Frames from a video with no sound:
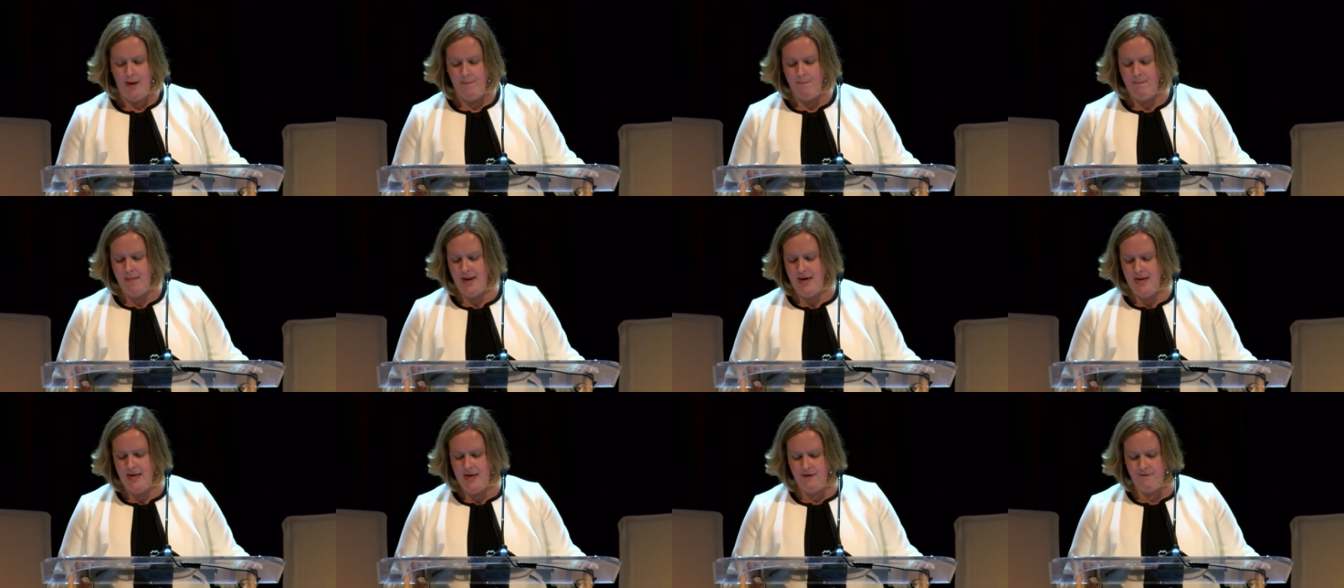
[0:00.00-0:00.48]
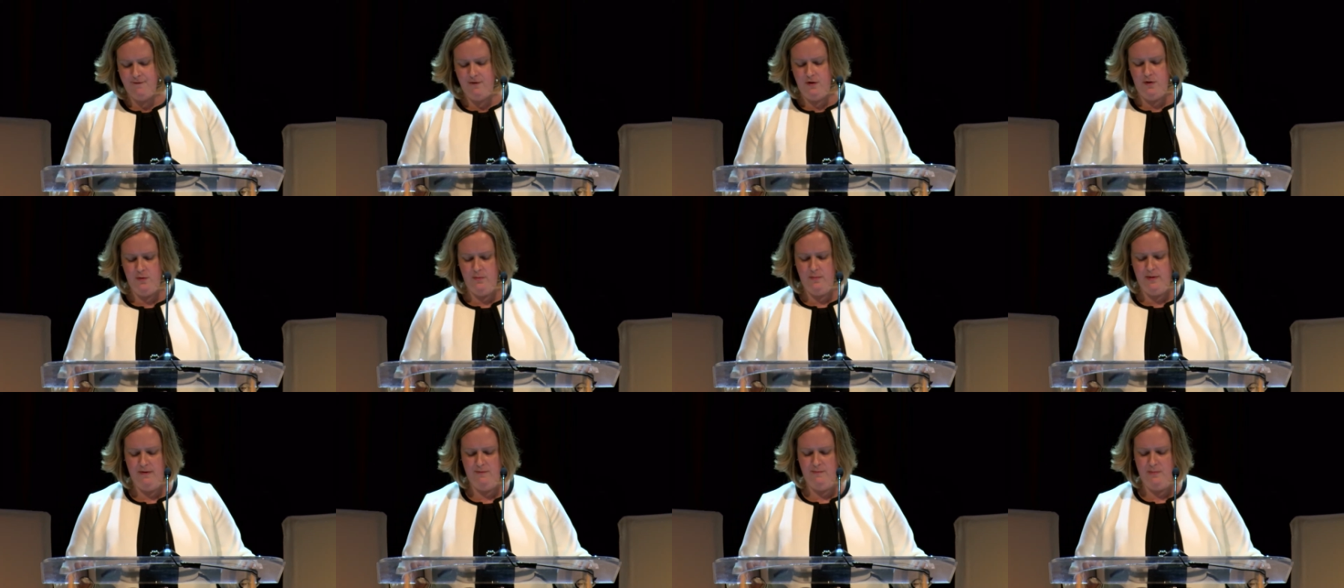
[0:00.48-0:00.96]
many of
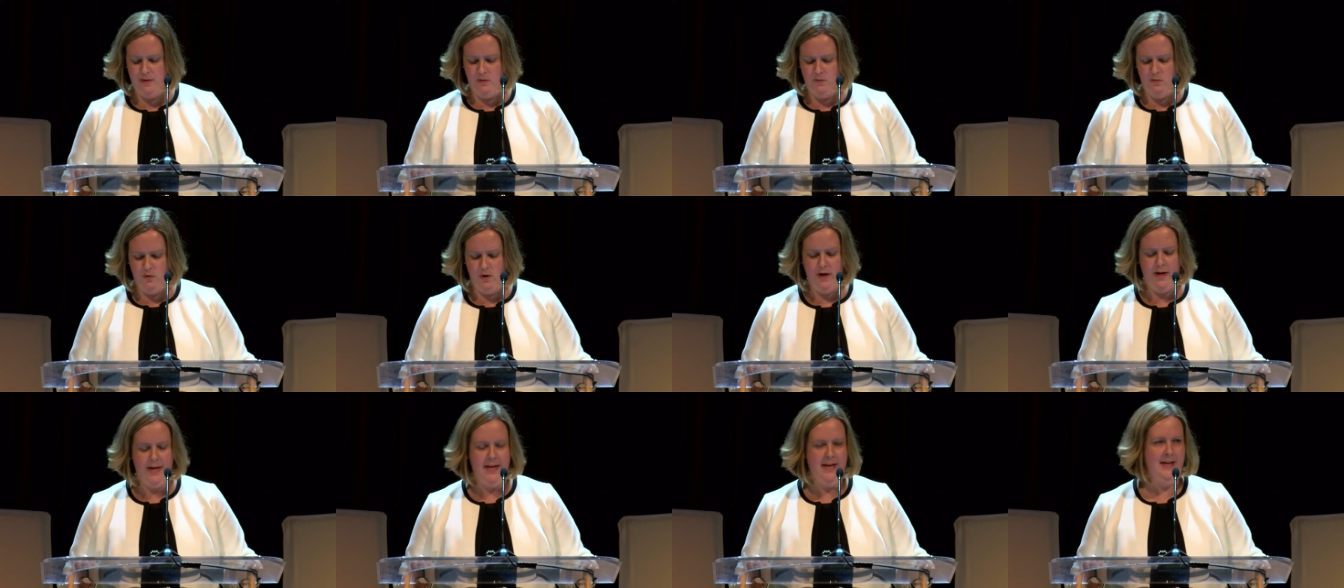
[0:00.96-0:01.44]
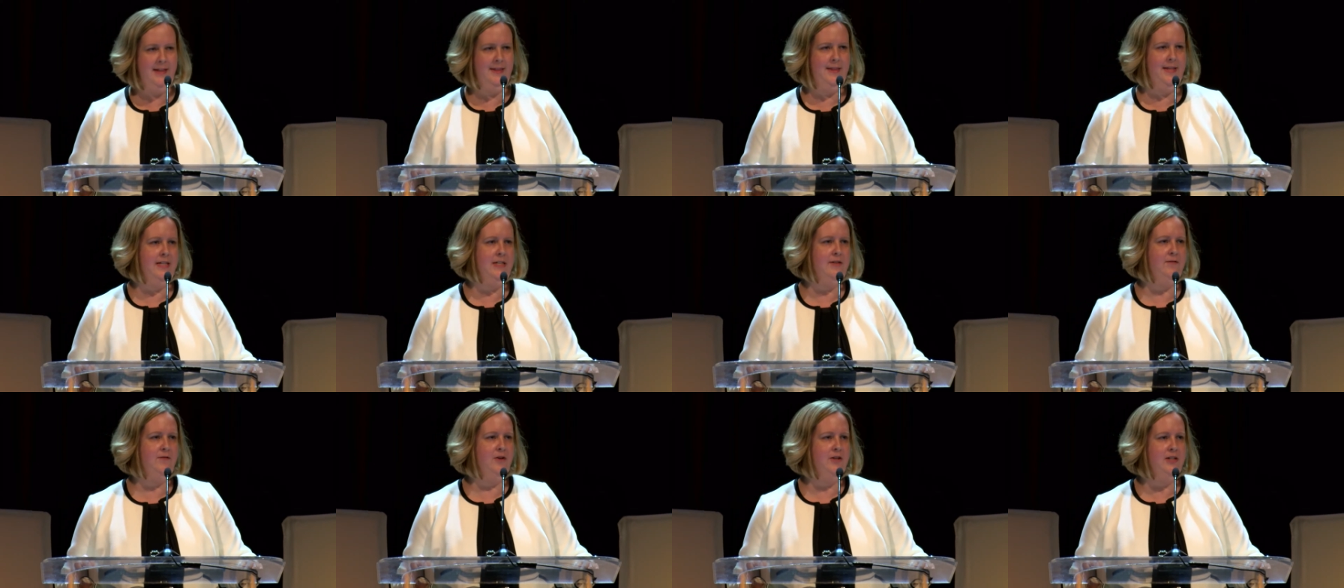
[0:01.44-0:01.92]
whom have been working at
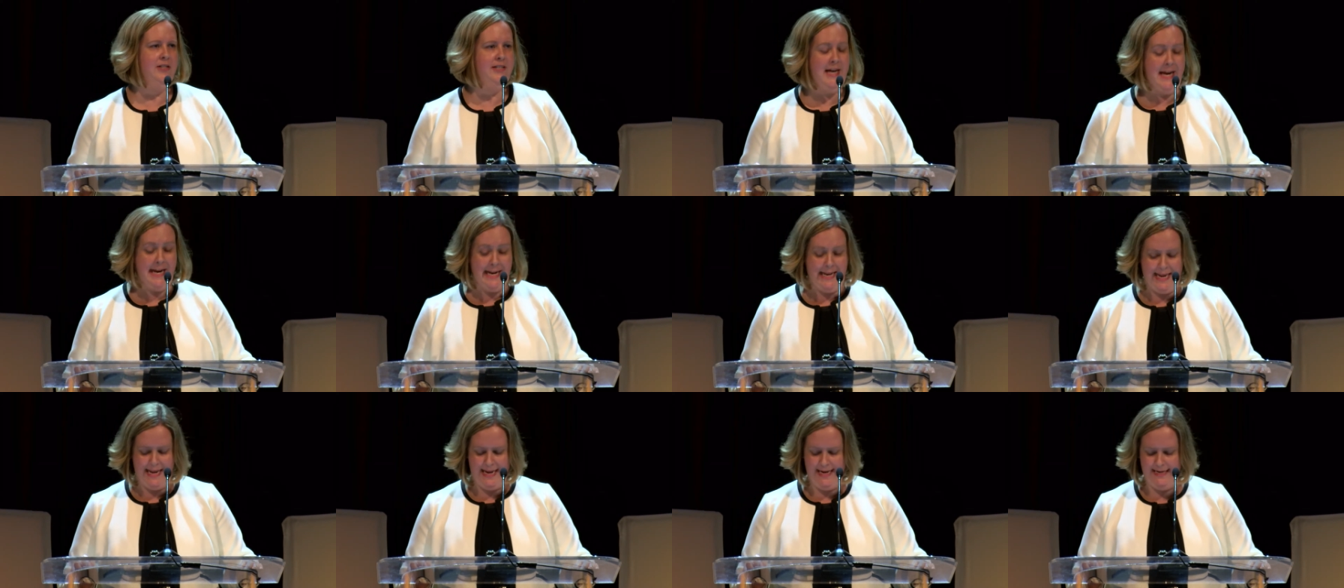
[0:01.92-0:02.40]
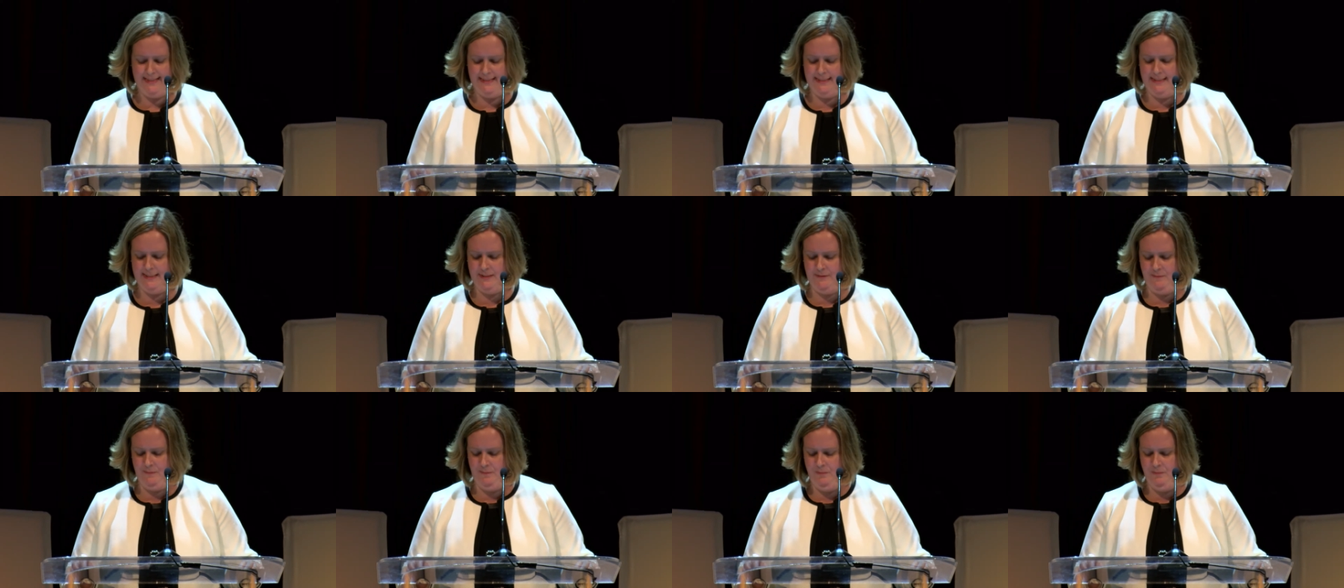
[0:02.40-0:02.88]
this for
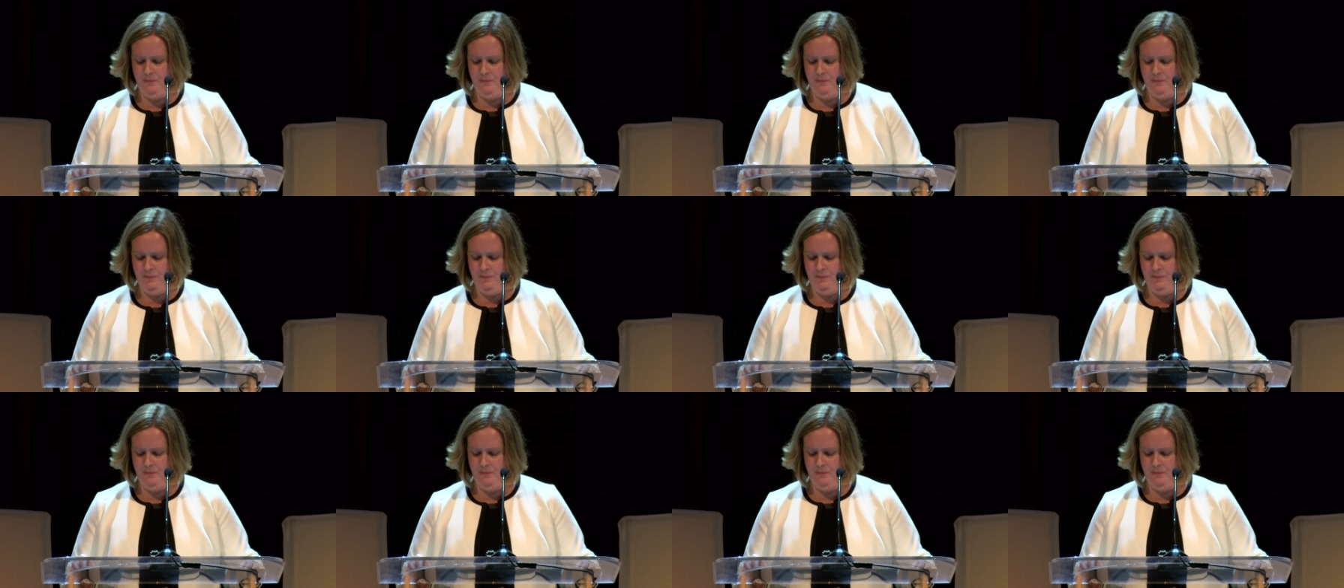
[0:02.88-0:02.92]
decades.